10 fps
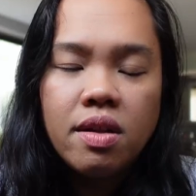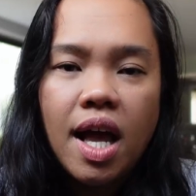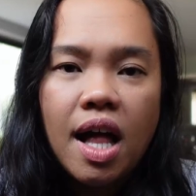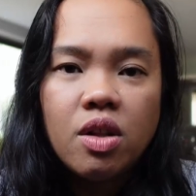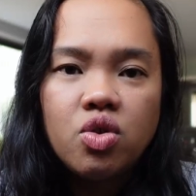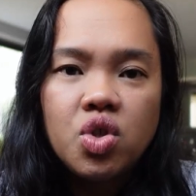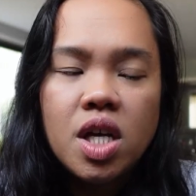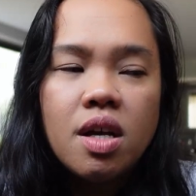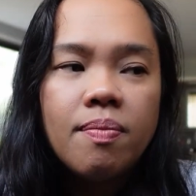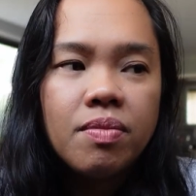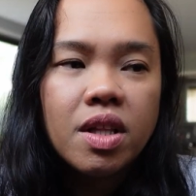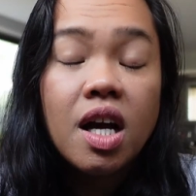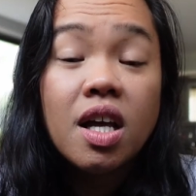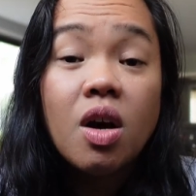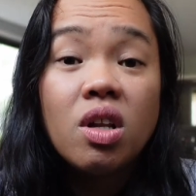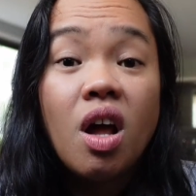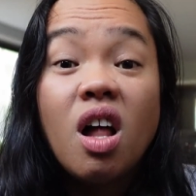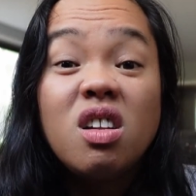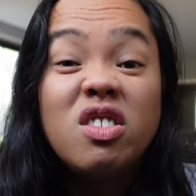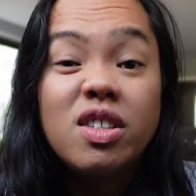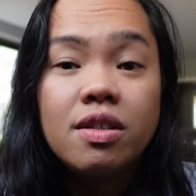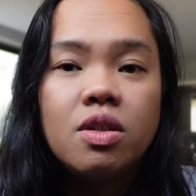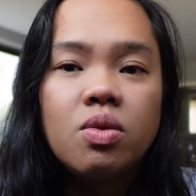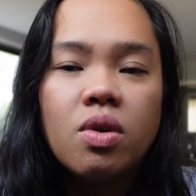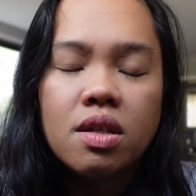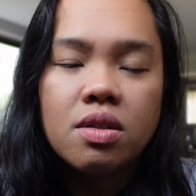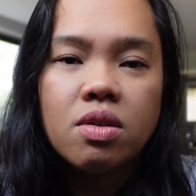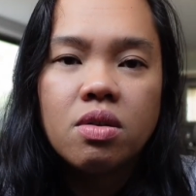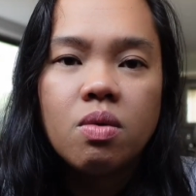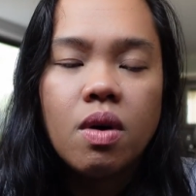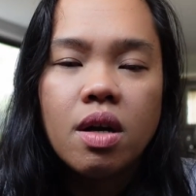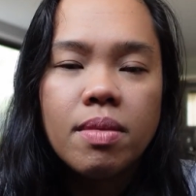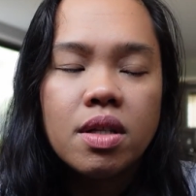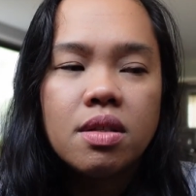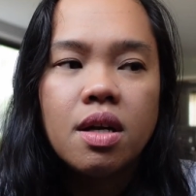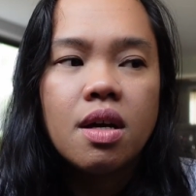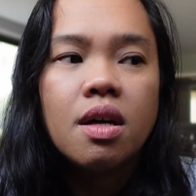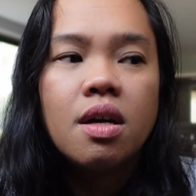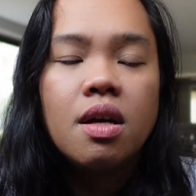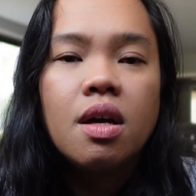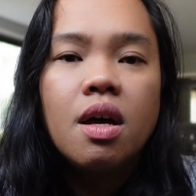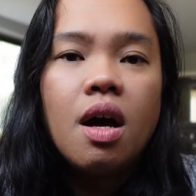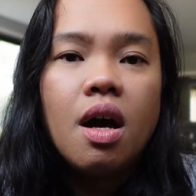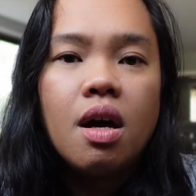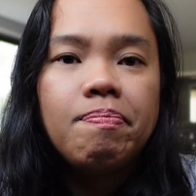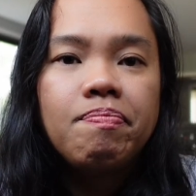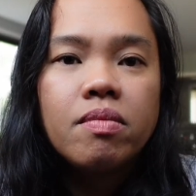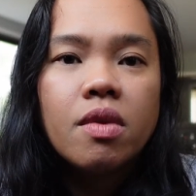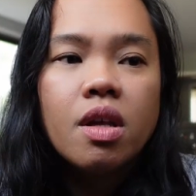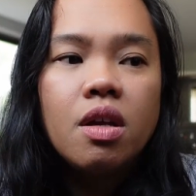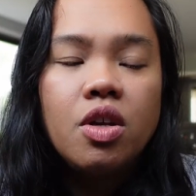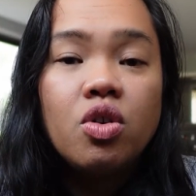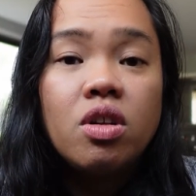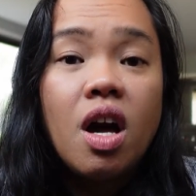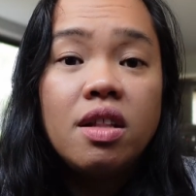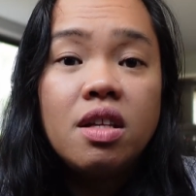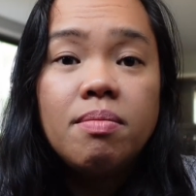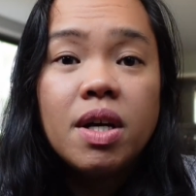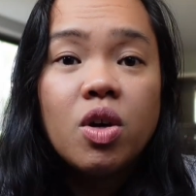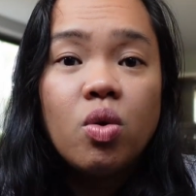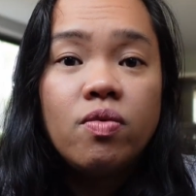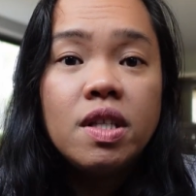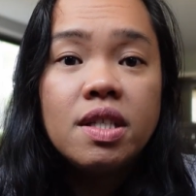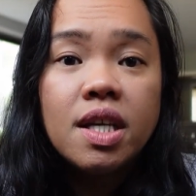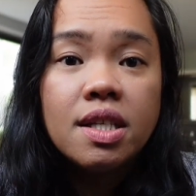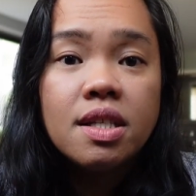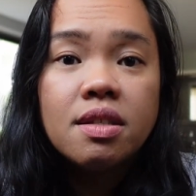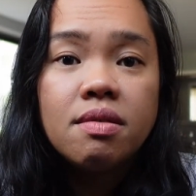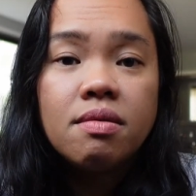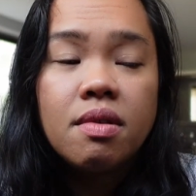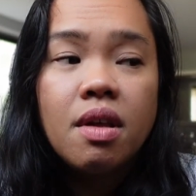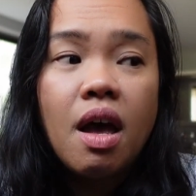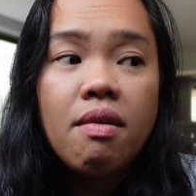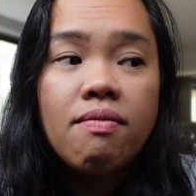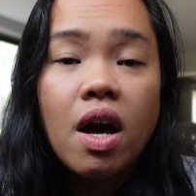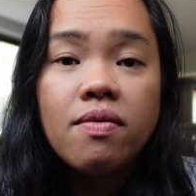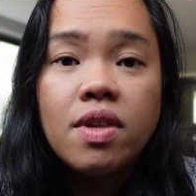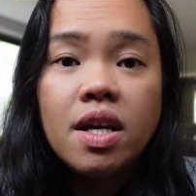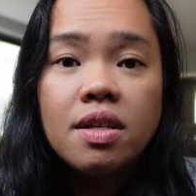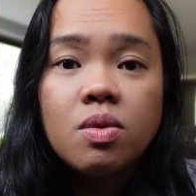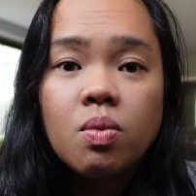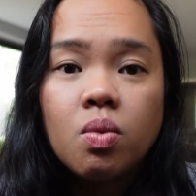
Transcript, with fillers: the allergy. Lagi ako allergy dito guys. I don't know why but yeah. Um, yun, I did my COVID test five days